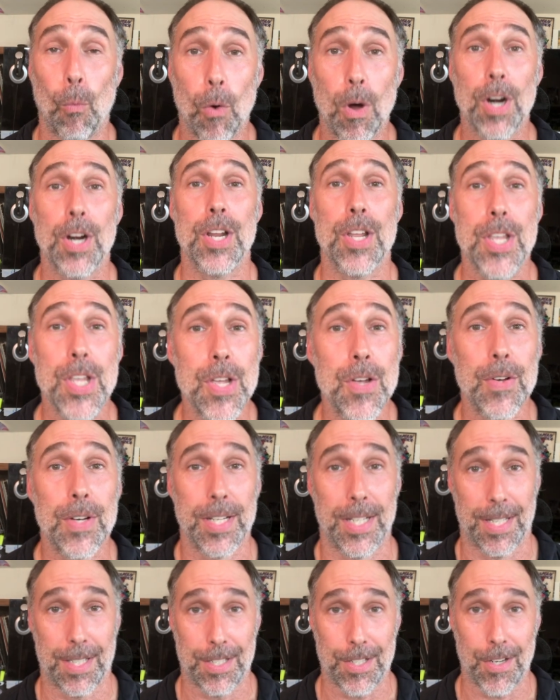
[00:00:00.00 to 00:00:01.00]
What are you
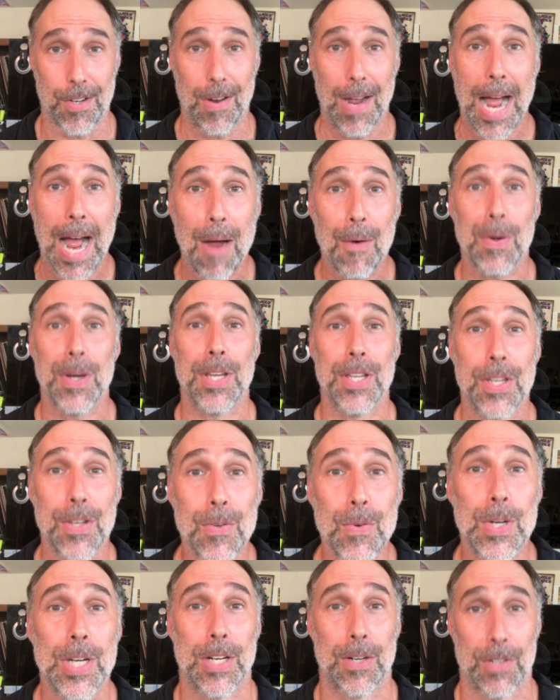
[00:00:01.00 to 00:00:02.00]
gonna do? How are
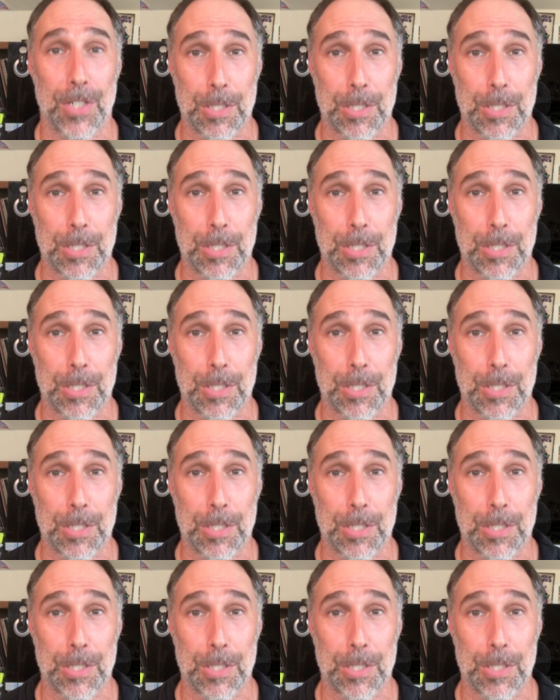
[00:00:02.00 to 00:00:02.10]
you gonna